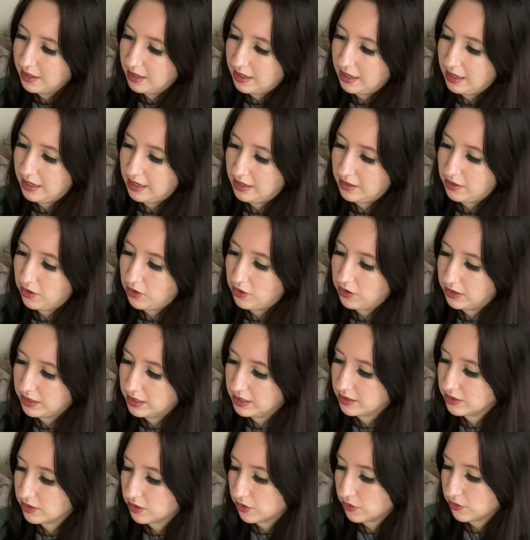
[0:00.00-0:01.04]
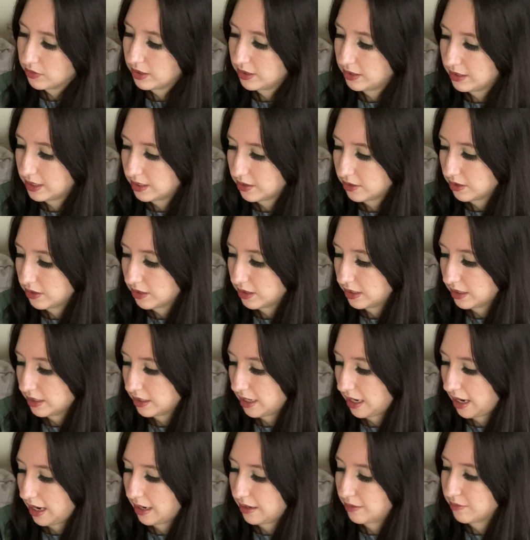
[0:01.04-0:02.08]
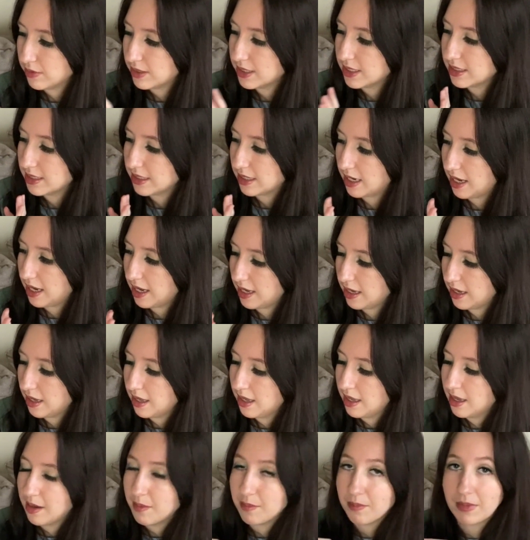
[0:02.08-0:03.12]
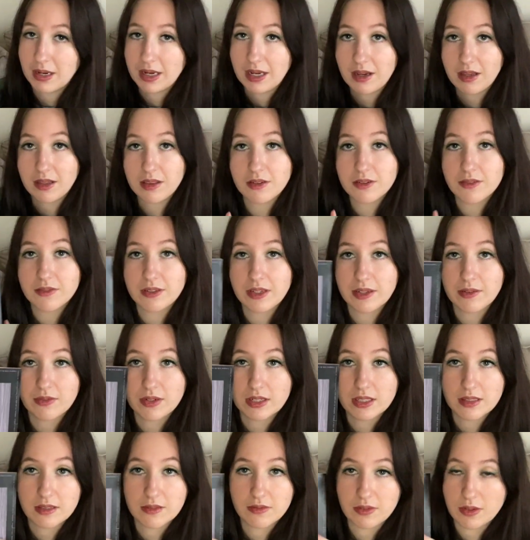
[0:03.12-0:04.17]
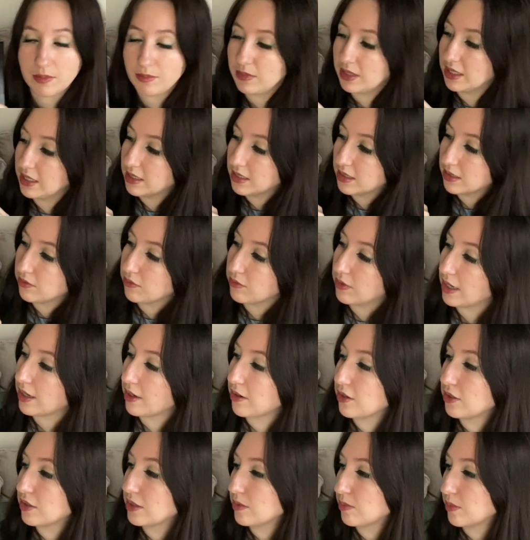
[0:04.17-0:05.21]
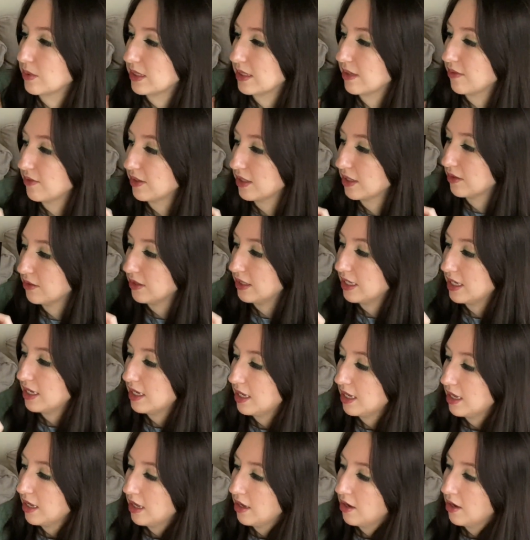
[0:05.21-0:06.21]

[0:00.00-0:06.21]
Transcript: and all these are really good. I would say my other favorites from this record specifically